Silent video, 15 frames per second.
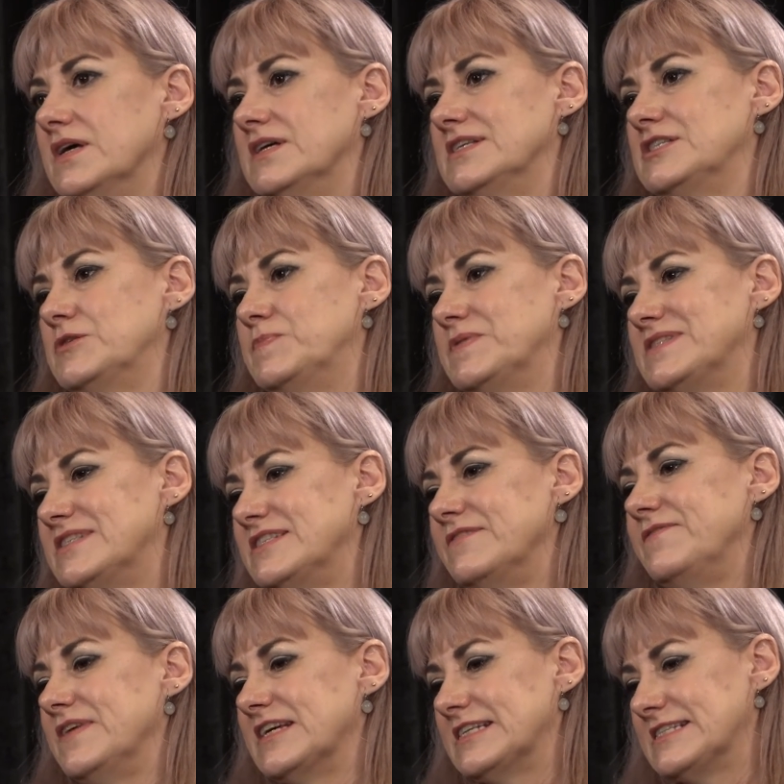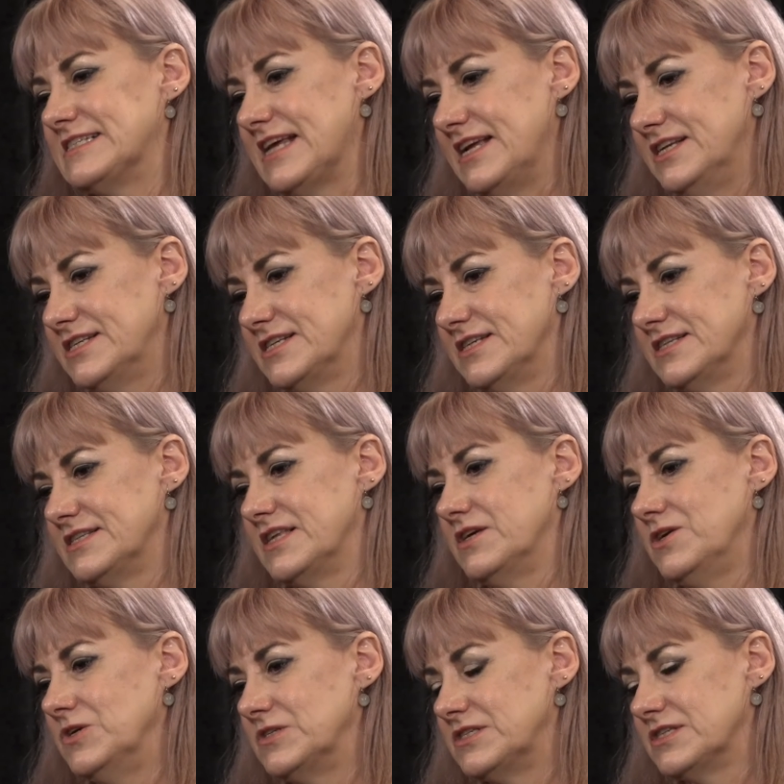specific centres that
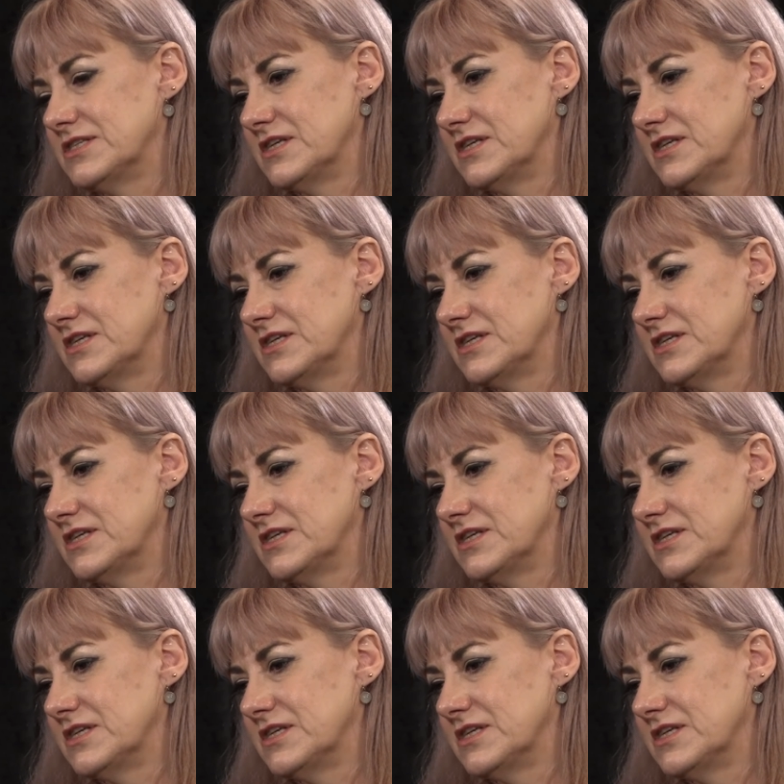used a